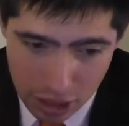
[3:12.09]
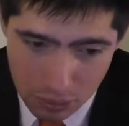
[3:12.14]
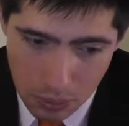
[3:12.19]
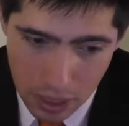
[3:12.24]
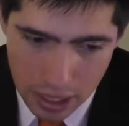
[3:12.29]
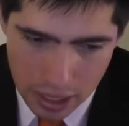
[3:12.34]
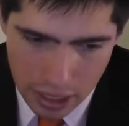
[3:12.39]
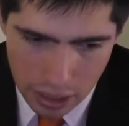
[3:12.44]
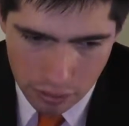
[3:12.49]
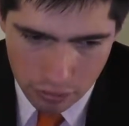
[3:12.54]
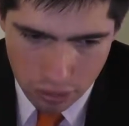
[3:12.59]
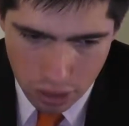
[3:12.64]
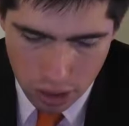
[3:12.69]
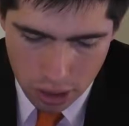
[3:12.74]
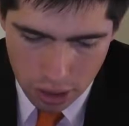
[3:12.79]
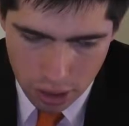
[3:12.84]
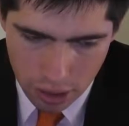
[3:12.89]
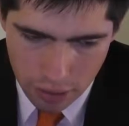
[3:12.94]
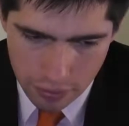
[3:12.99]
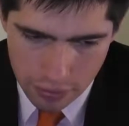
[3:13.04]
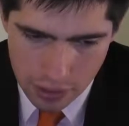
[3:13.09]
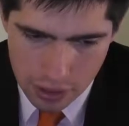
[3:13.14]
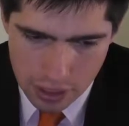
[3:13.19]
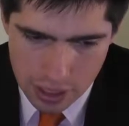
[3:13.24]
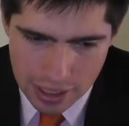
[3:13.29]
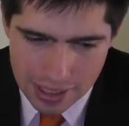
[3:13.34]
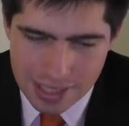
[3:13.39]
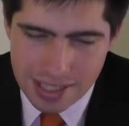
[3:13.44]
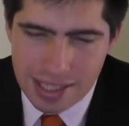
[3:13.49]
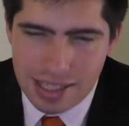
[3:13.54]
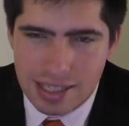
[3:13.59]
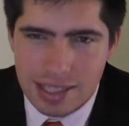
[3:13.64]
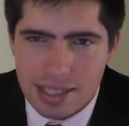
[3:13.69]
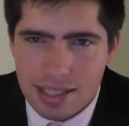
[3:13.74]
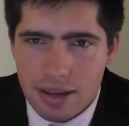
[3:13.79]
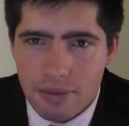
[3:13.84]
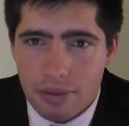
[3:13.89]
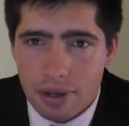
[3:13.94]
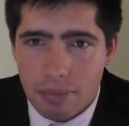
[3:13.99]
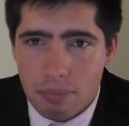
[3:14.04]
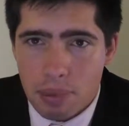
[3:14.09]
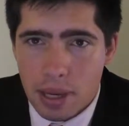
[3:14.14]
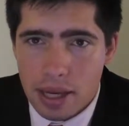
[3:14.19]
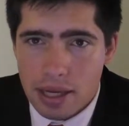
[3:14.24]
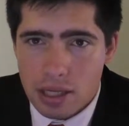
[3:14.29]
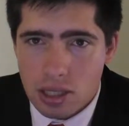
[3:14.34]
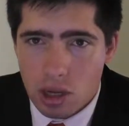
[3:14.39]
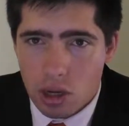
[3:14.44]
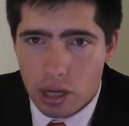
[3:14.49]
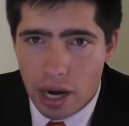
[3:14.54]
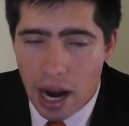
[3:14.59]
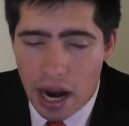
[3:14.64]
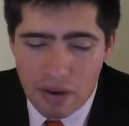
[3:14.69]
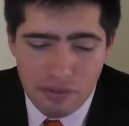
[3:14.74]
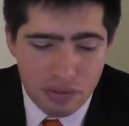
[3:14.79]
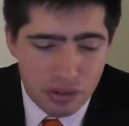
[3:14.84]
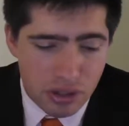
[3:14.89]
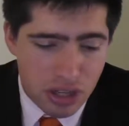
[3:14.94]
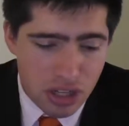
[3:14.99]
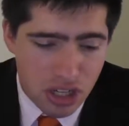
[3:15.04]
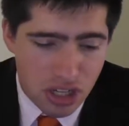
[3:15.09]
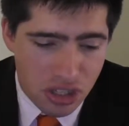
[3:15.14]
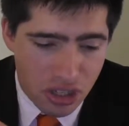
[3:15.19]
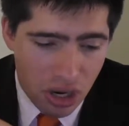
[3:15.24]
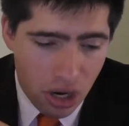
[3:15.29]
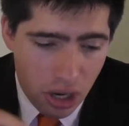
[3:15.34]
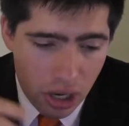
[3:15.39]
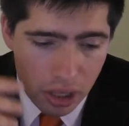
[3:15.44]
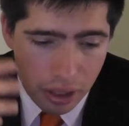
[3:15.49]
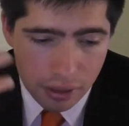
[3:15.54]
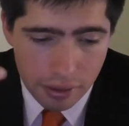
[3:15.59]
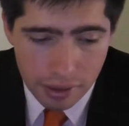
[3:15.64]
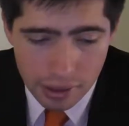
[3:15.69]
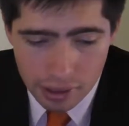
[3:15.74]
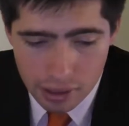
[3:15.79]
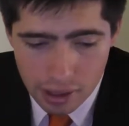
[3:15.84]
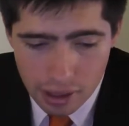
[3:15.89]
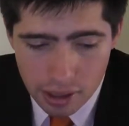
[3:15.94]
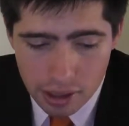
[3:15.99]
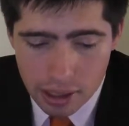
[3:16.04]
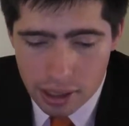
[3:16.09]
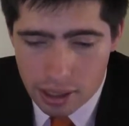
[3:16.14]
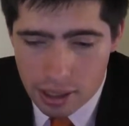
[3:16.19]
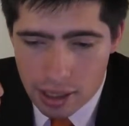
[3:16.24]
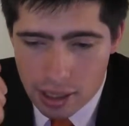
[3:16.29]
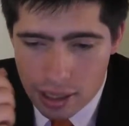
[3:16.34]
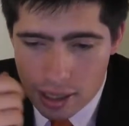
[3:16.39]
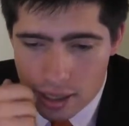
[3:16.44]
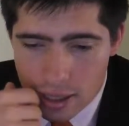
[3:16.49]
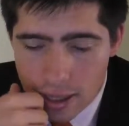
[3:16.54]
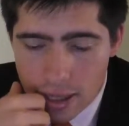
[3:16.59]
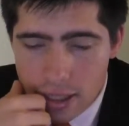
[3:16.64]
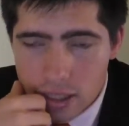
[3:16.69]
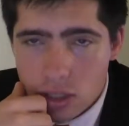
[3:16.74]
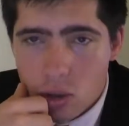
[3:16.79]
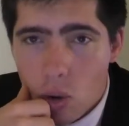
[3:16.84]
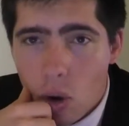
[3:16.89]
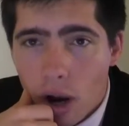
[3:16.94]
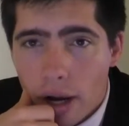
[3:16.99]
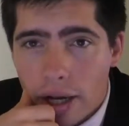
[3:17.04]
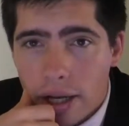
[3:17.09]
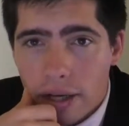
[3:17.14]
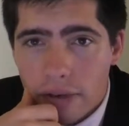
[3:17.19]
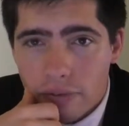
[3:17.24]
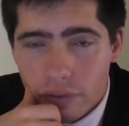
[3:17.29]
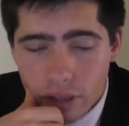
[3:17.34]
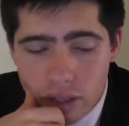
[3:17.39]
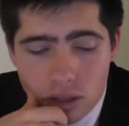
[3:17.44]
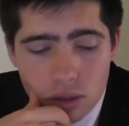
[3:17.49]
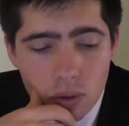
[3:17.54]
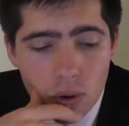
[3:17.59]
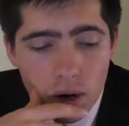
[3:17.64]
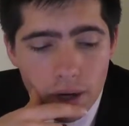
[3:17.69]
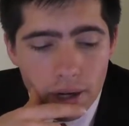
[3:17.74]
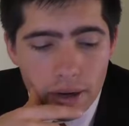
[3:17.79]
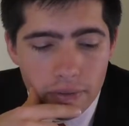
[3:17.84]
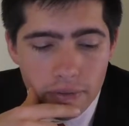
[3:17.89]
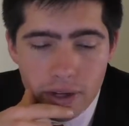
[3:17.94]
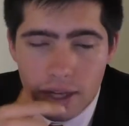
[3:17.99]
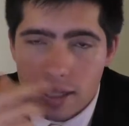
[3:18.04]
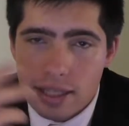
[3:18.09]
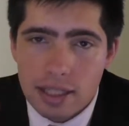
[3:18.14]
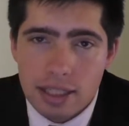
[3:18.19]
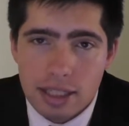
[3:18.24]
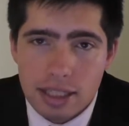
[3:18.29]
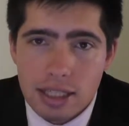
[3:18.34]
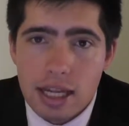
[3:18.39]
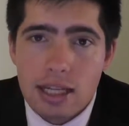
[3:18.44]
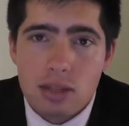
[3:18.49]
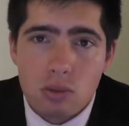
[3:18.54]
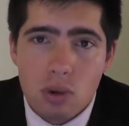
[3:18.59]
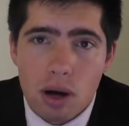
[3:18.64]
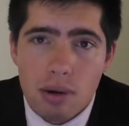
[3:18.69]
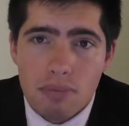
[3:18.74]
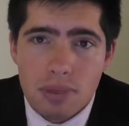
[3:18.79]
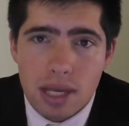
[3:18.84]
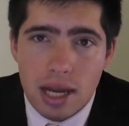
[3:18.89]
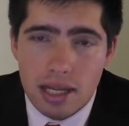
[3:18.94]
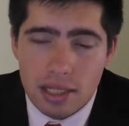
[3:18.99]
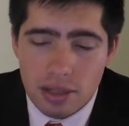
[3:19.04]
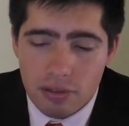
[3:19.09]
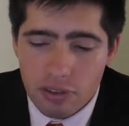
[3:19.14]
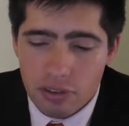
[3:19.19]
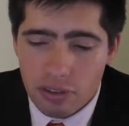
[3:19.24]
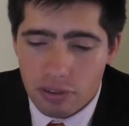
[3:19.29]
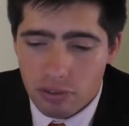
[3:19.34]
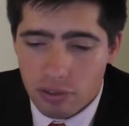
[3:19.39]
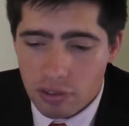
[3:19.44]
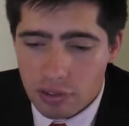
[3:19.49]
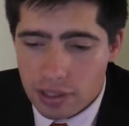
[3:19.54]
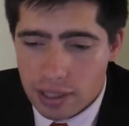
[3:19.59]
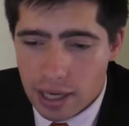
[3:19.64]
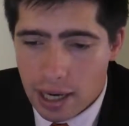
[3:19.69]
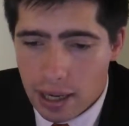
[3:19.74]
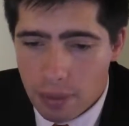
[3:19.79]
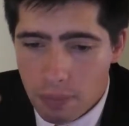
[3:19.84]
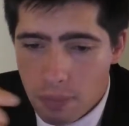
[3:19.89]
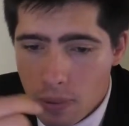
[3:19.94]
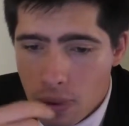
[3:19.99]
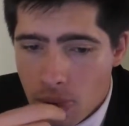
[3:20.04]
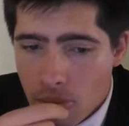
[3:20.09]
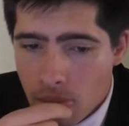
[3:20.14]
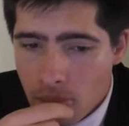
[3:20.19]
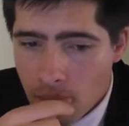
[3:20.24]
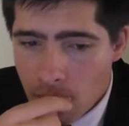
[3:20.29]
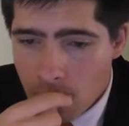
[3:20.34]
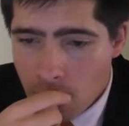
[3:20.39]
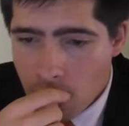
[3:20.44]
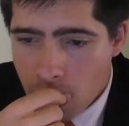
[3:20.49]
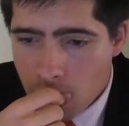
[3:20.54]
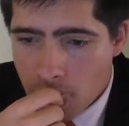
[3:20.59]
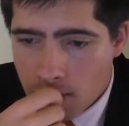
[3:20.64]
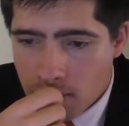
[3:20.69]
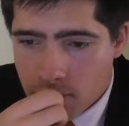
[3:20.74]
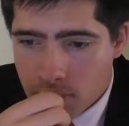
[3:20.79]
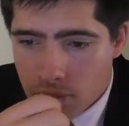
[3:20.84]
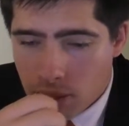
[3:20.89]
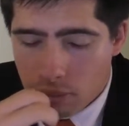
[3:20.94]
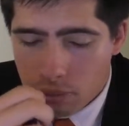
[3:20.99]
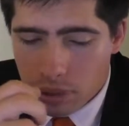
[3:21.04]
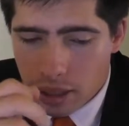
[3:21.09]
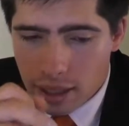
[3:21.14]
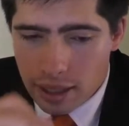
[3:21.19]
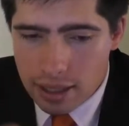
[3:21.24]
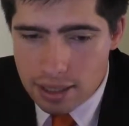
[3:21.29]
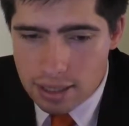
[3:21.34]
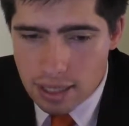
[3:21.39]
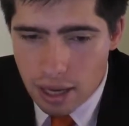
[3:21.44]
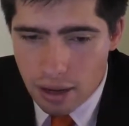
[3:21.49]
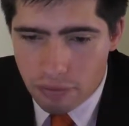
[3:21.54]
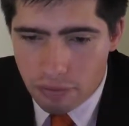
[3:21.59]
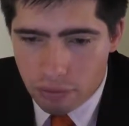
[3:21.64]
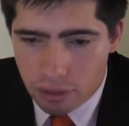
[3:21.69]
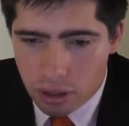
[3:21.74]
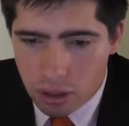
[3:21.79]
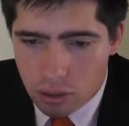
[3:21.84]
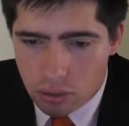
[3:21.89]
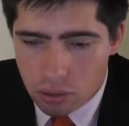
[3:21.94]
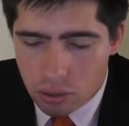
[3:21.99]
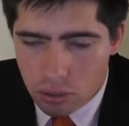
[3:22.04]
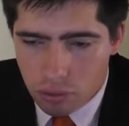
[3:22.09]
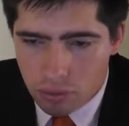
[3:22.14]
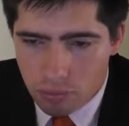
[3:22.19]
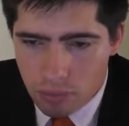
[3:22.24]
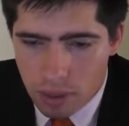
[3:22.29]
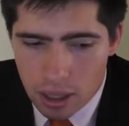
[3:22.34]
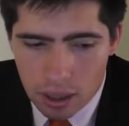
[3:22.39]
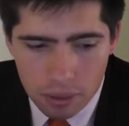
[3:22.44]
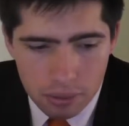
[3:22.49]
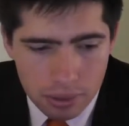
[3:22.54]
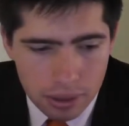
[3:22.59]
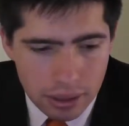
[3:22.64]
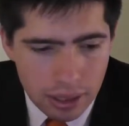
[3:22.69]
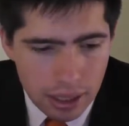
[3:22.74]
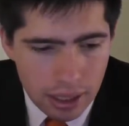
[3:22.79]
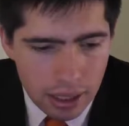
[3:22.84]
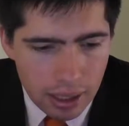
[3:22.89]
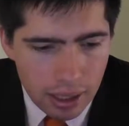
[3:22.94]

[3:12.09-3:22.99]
speaking of turnovers, it's 67 apiece on average, so it's quite even. And that's why I'm saying it's a 50-50 game. But playing it safe and going North Melbourne.